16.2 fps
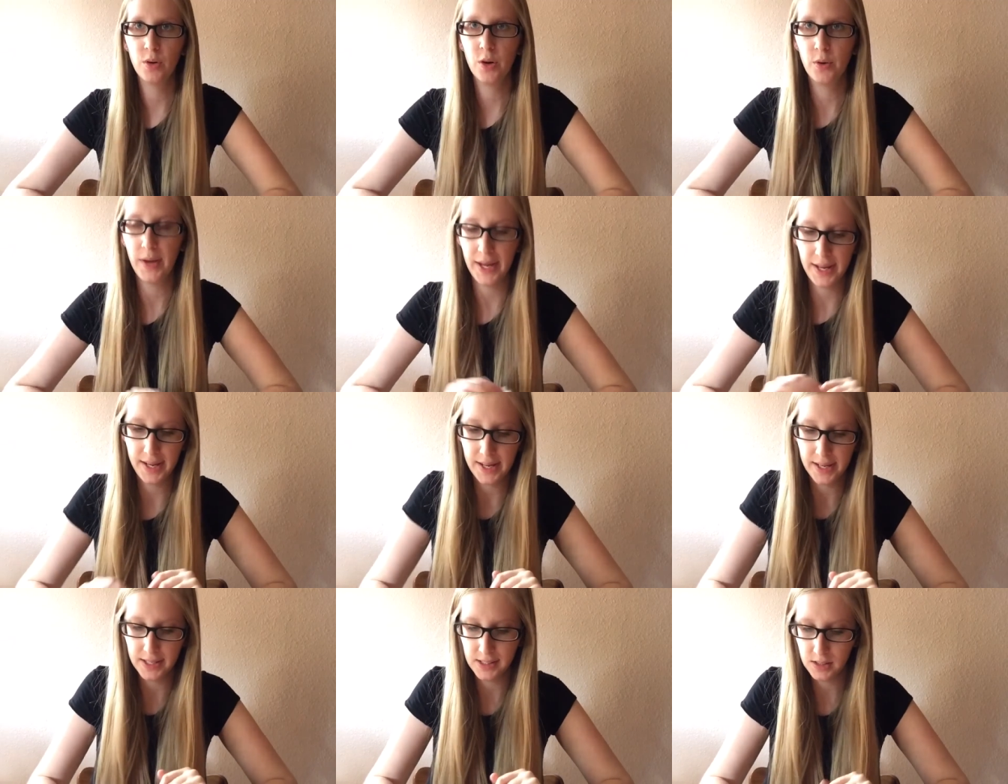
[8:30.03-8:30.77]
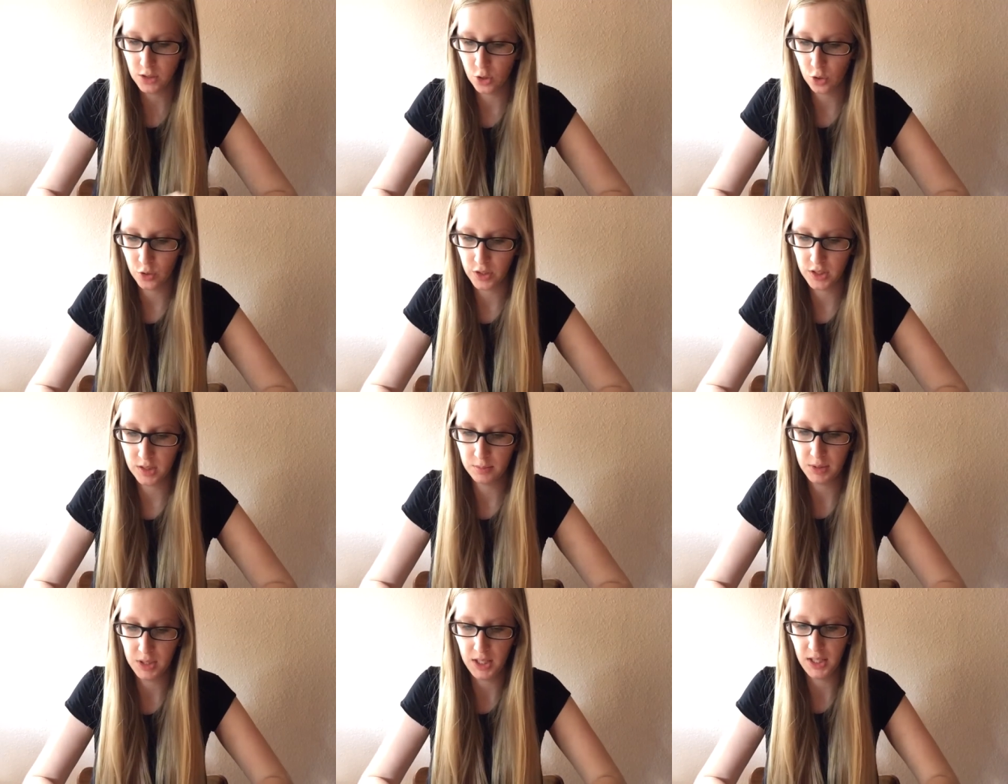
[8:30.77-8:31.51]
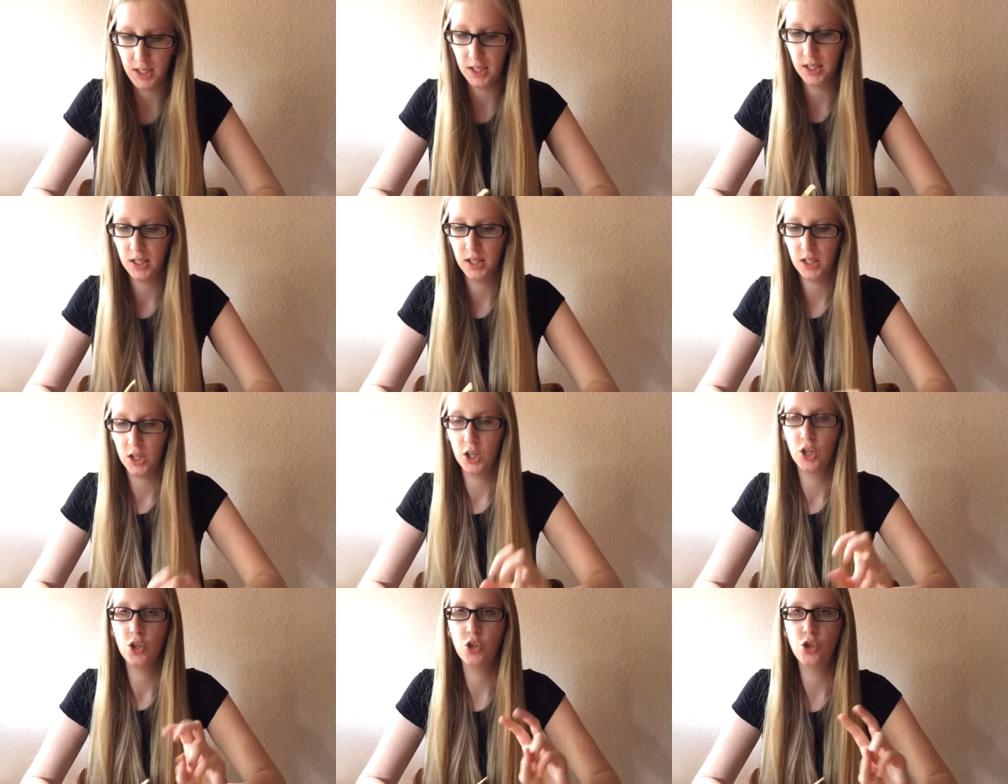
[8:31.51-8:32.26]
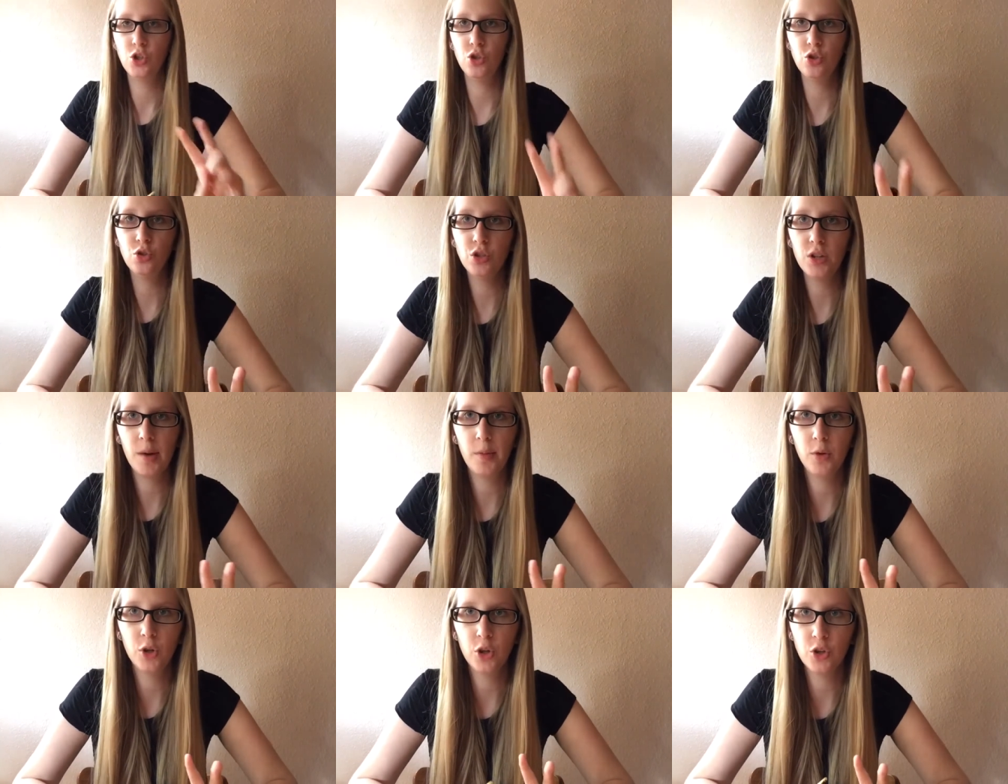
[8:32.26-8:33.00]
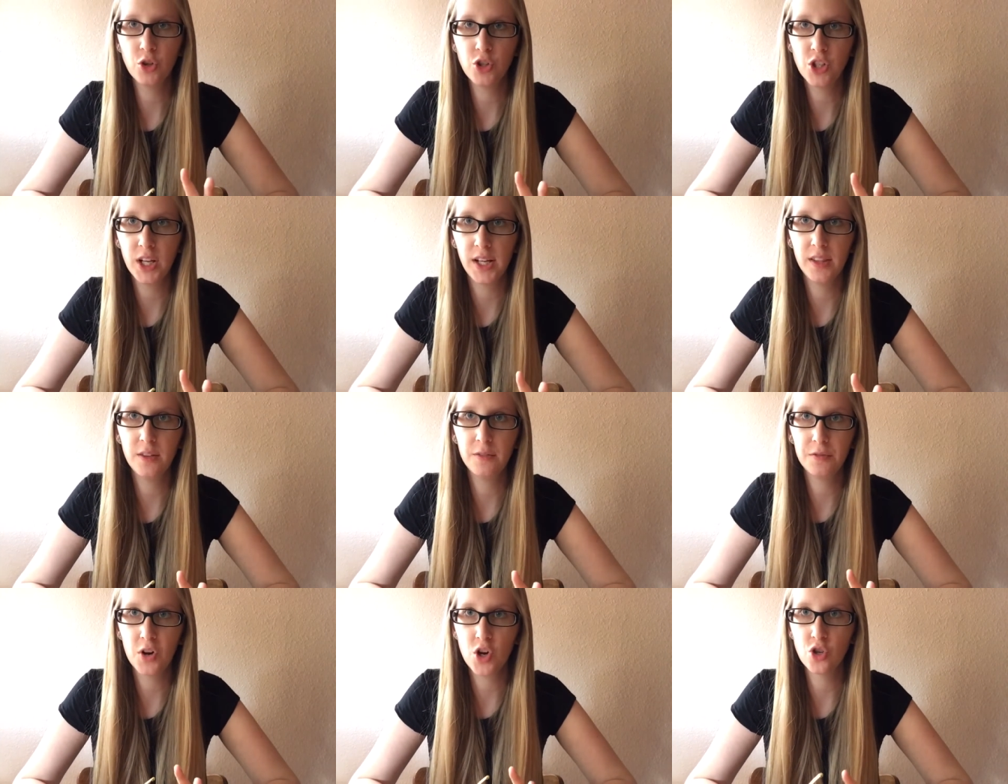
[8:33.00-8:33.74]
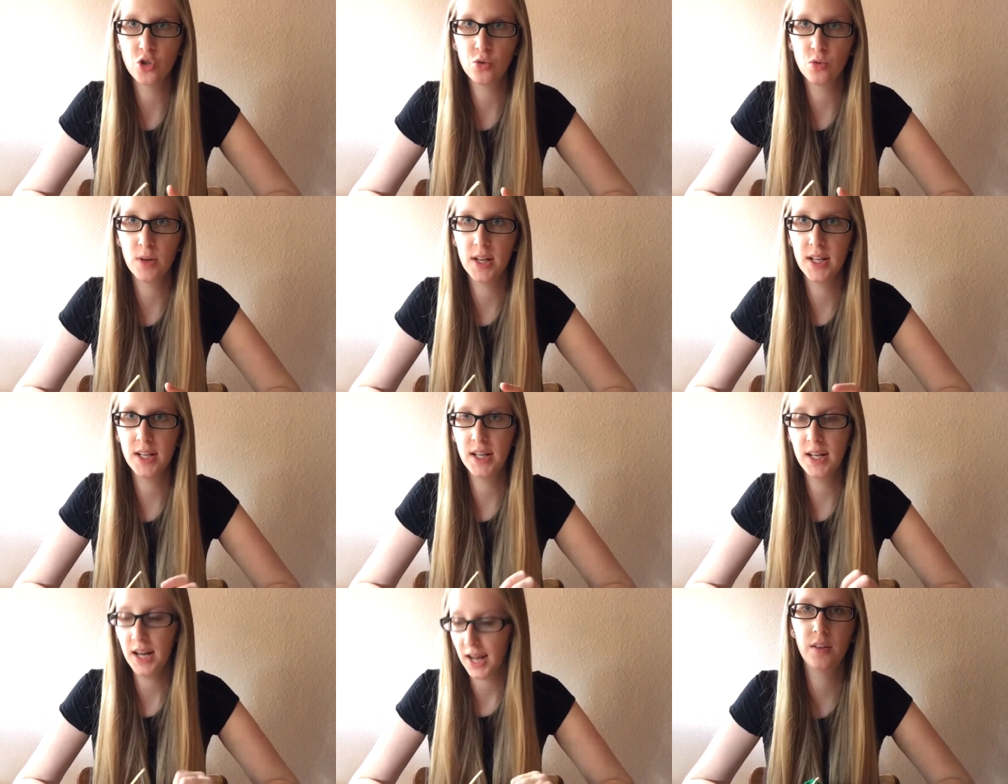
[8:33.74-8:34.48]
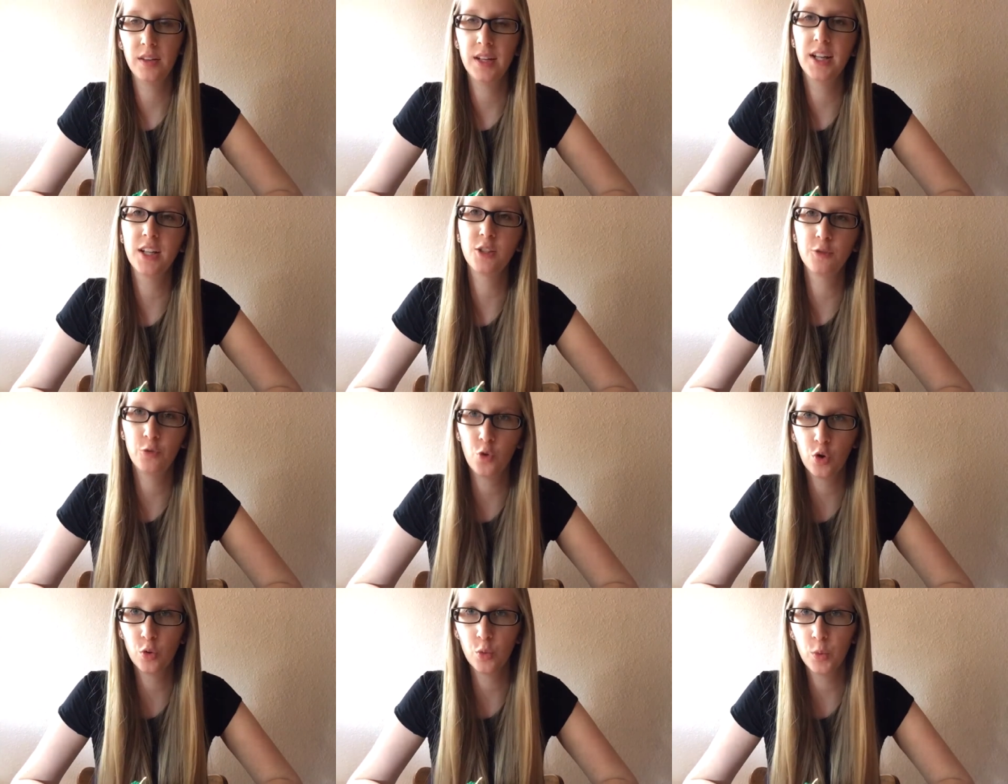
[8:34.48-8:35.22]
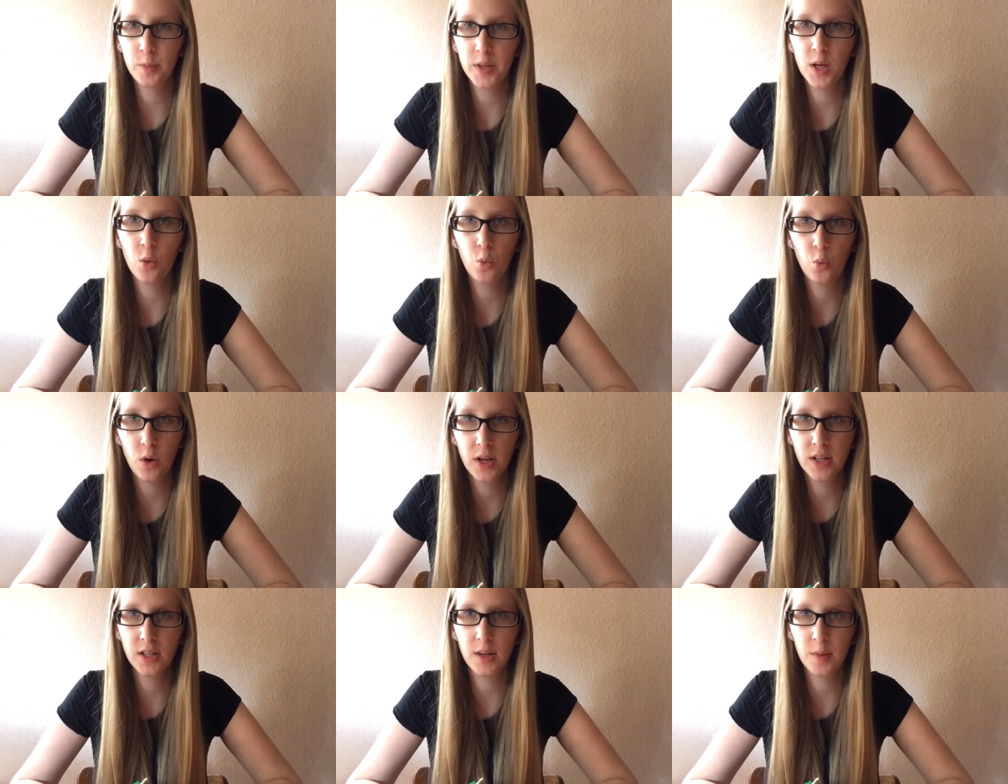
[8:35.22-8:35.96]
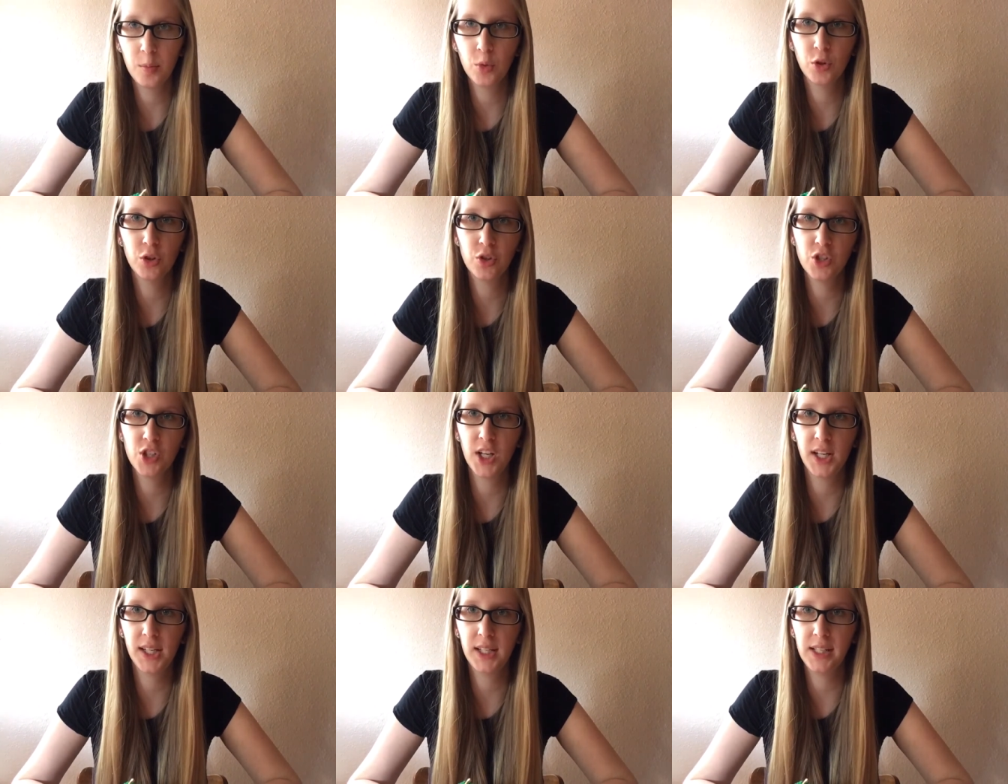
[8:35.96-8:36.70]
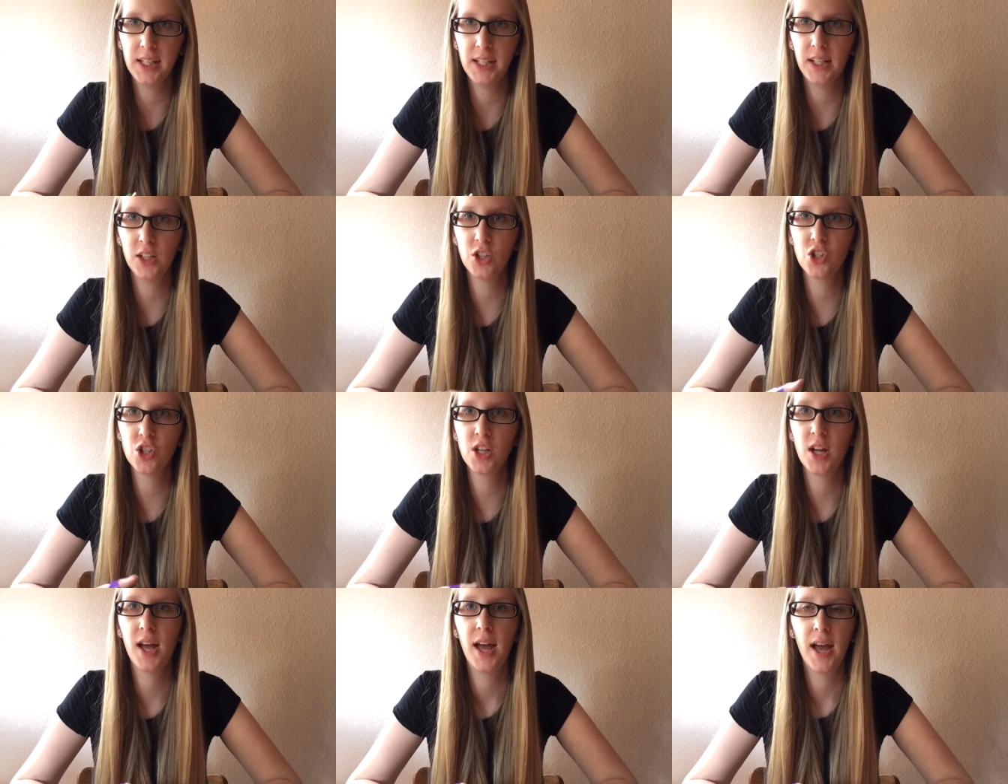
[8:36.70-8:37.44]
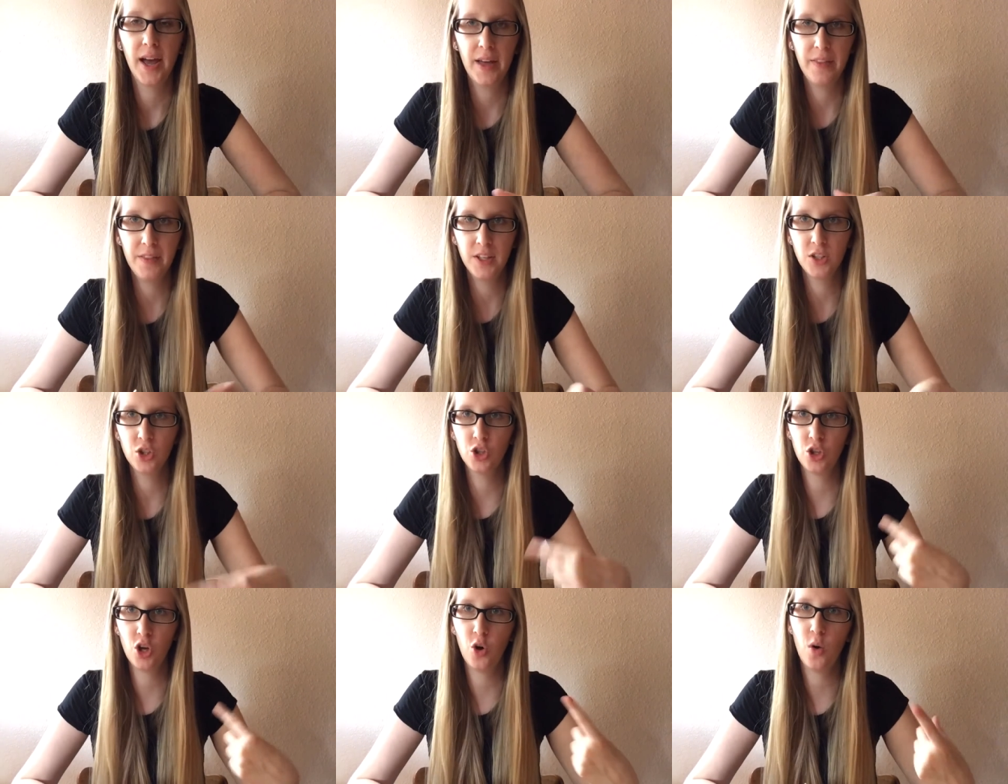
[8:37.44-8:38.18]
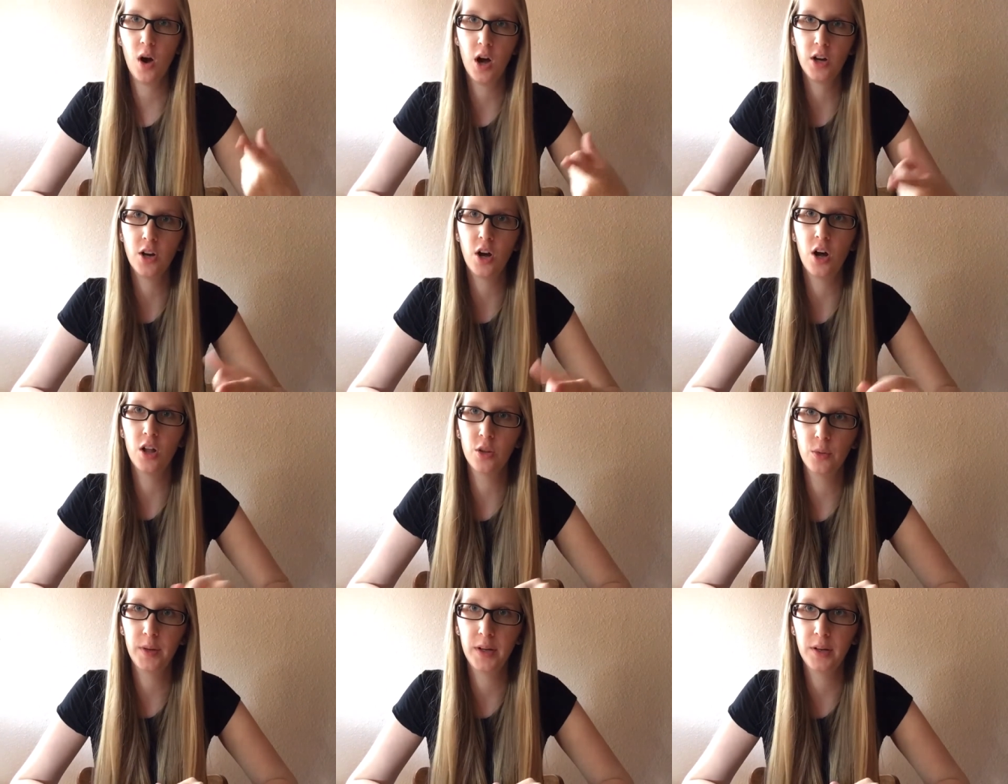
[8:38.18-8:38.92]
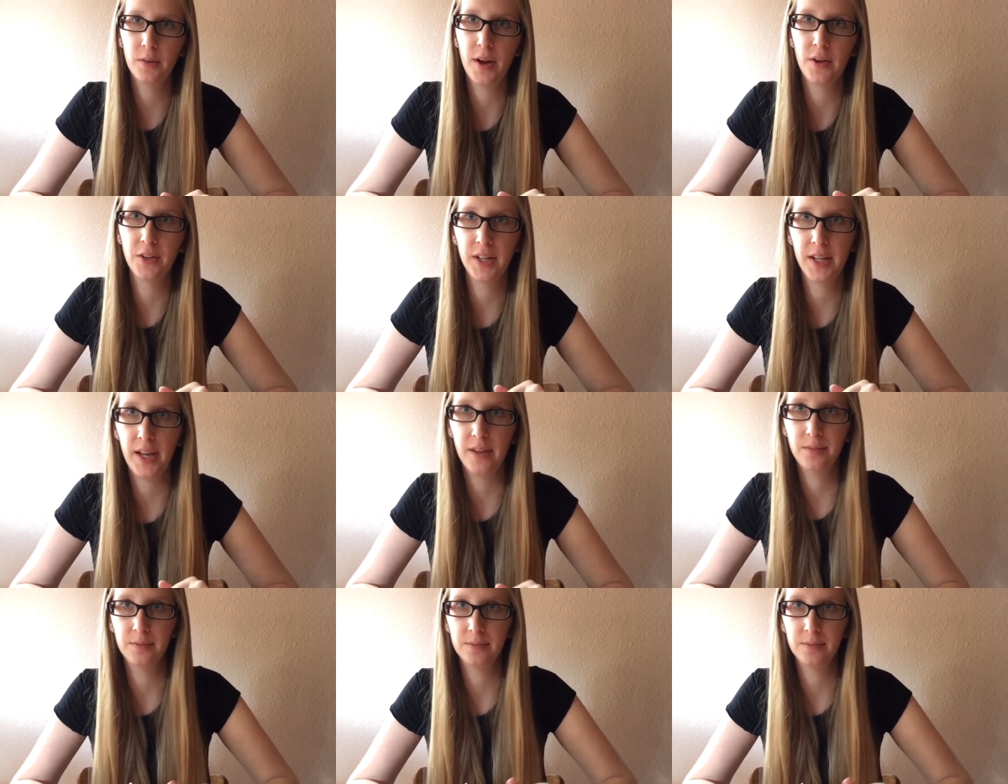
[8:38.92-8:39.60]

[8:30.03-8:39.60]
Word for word: Row eight is going to be two double crochet in the first one. The next four will be a one double crochet in each and then sew on all the way around again.